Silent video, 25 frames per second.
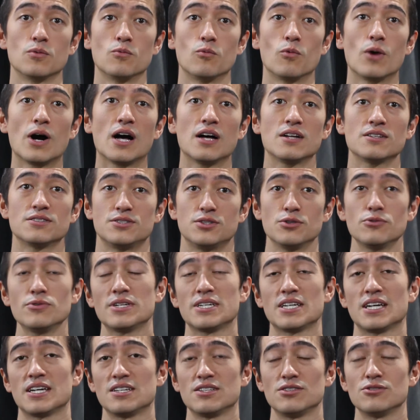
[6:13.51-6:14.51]
while
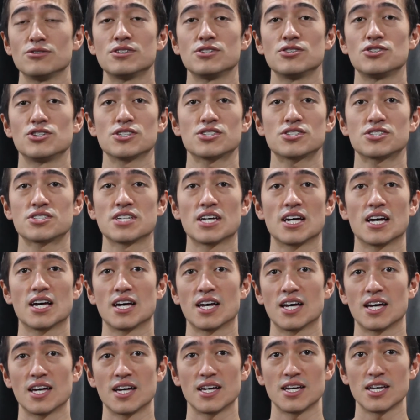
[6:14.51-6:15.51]
doing it. You can just
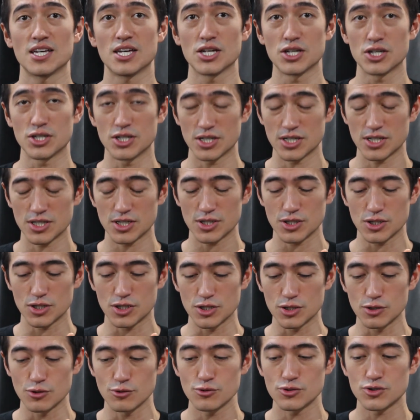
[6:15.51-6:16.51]
you
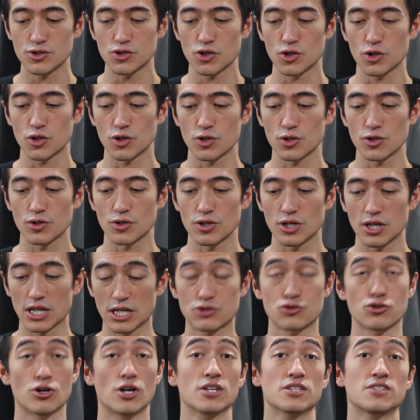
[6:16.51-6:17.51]
can use your
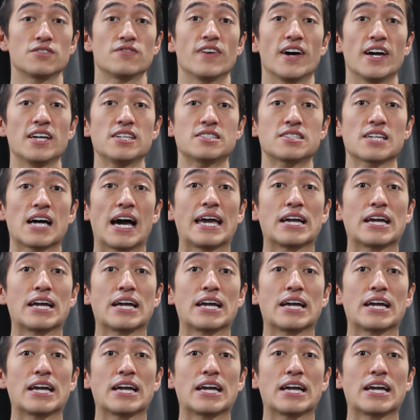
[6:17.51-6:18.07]
electronic device.